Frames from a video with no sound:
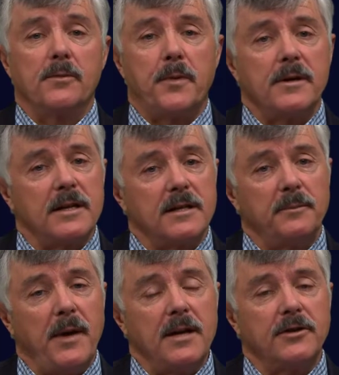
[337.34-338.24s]

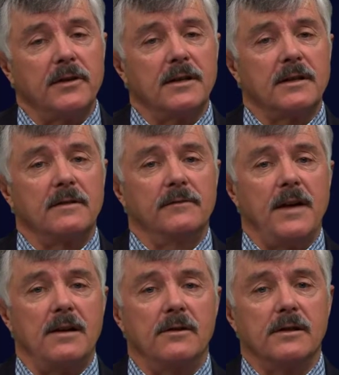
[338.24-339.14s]
participation as an
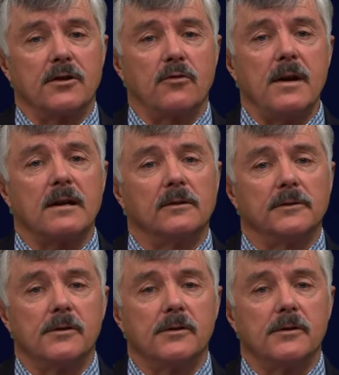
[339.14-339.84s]
inventor is critical